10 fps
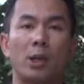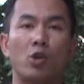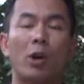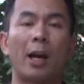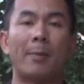
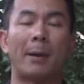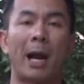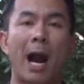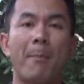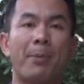You got to be
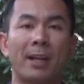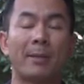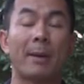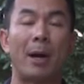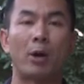
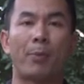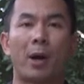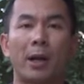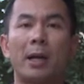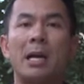confident about your
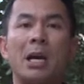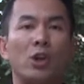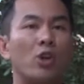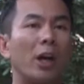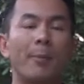product.
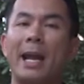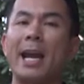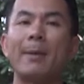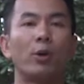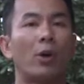You got to be
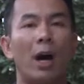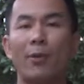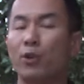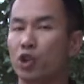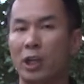able to
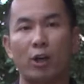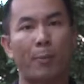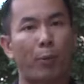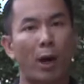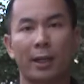understand your
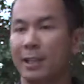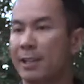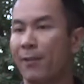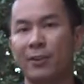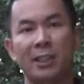product, the
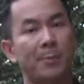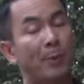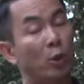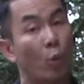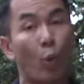differences
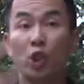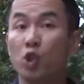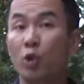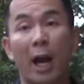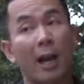between what
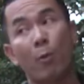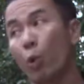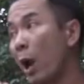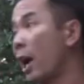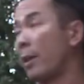you got and
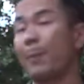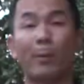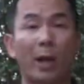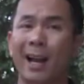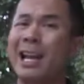what other
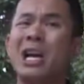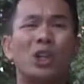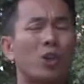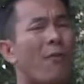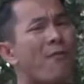people got.
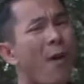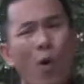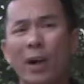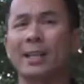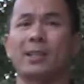So
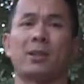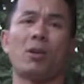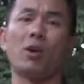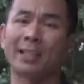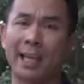focus
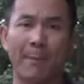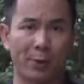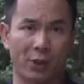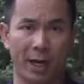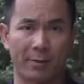on the
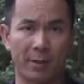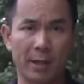10%.